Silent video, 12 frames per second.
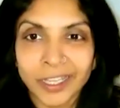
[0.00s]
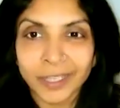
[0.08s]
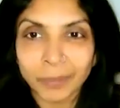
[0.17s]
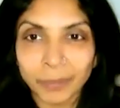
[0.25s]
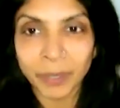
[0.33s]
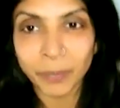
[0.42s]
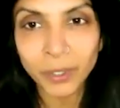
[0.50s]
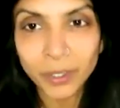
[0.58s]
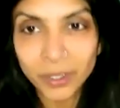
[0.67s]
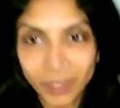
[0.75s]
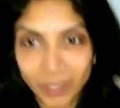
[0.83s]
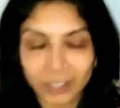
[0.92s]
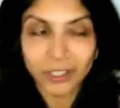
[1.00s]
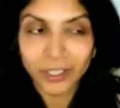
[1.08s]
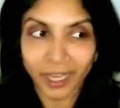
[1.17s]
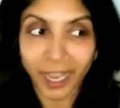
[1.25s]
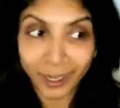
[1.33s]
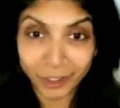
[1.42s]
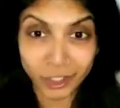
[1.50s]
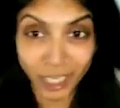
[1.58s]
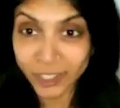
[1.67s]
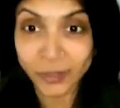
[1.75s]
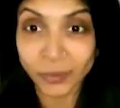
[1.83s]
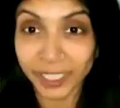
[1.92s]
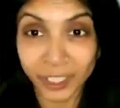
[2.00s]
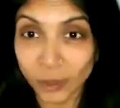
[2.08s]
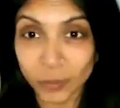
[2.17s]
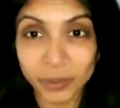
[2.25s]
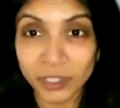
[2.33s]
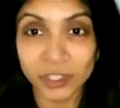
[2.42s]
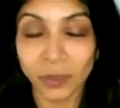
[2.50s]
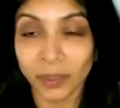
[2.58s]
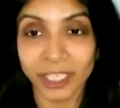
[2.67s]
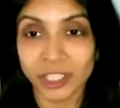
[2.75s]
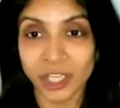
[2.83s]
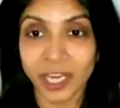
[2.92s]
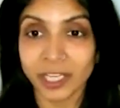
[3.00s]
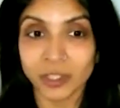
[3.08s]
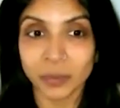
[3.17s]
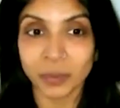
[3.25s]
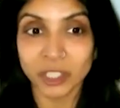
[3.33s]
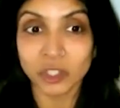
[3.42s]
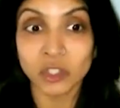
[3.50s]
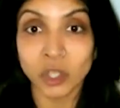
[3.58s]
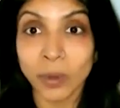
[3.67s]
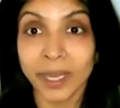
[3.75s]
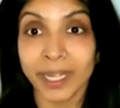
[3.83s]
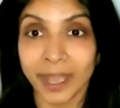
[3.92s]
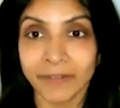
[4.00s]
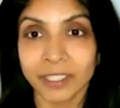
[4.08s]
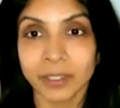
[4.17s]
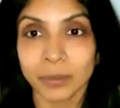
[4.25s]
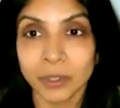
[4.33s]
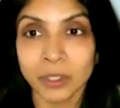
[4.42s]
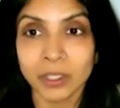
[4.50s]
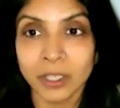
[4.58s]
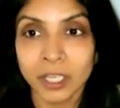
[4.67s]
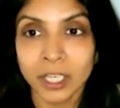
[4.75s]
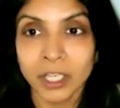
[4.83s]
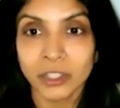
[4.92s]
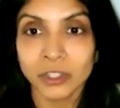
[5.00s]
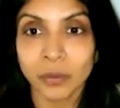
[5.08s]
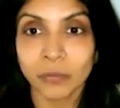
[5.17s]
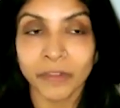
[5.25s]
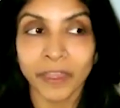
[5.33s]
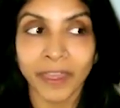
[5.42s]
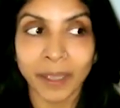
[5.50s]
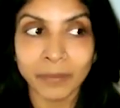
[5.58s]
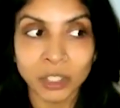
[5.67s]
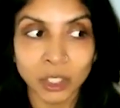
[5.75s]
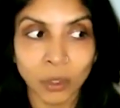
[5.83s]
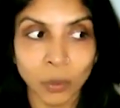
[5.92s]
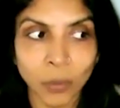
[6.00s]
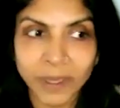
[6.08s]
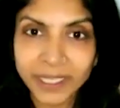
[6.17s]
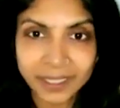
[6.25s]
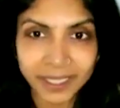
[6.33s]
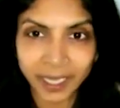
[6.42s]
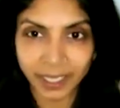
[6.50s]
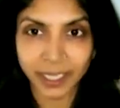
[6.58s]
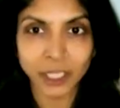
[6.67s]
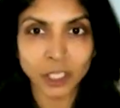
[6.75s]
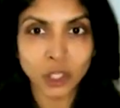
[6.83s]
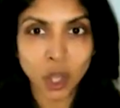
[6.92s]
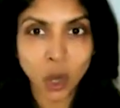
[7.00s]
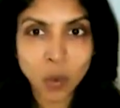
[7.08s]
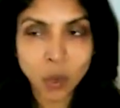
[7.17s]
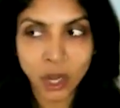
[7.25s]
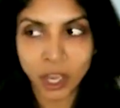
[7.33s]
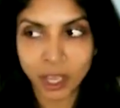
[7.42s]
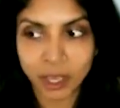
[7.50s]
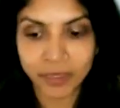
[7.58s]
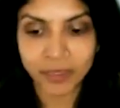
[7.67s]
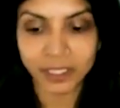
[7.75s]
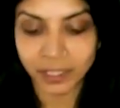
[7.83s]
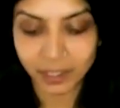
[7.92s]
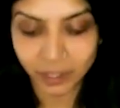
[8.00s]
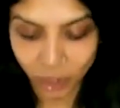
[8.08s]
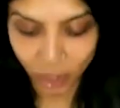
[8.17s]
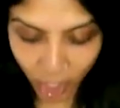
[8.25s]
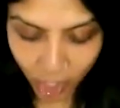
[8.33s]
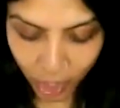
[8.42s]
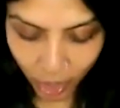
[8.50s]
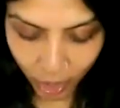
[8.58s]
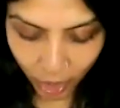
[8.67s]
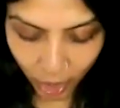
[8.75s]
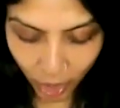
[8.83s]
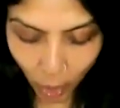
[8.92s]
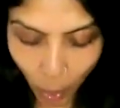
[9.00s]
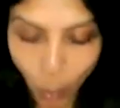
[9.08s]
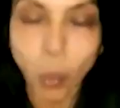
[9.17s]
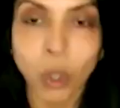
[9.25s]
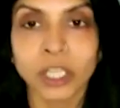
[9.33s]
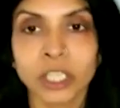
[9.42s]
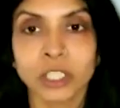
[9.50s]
Like people, genuinely, humans don't like change, but it's so inevitable. So for them to go, wait a second, I know her. This isn't her. What